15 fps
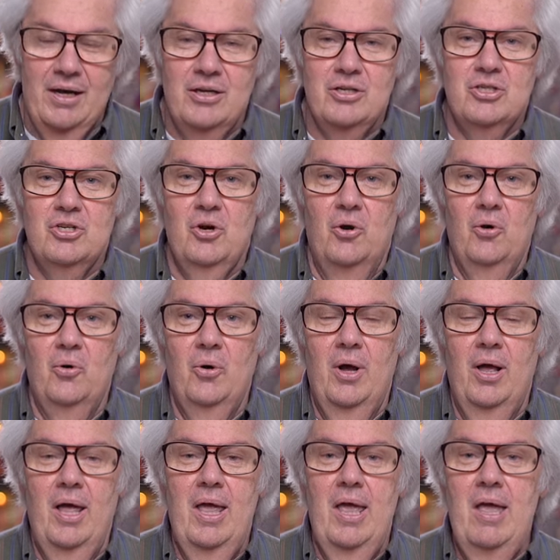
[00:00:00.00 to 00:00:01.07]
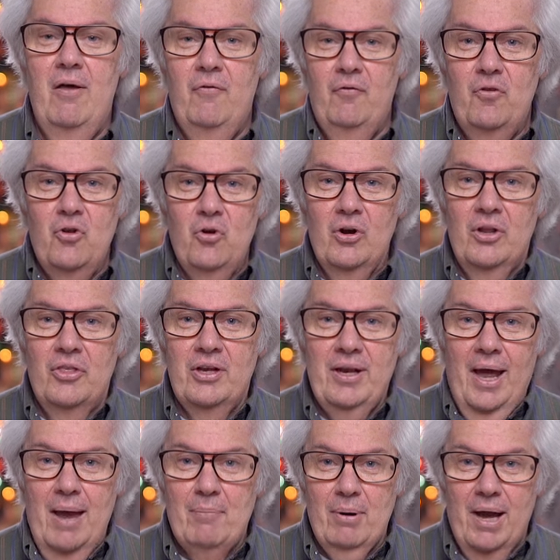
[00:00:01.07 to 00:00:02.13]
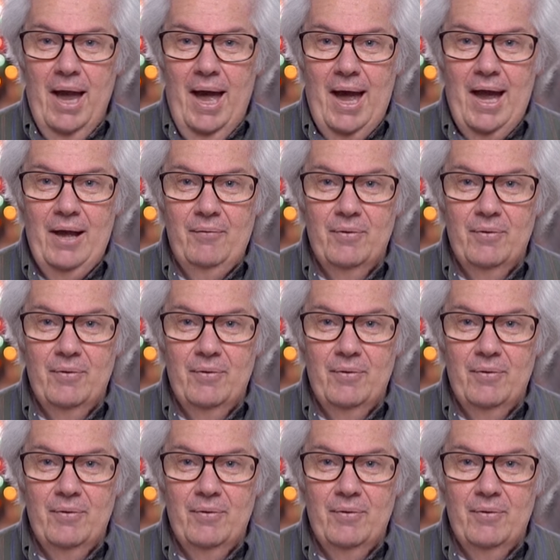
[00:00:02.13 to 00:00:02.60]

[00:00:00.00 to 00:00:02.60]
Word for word: so if you're the type of guy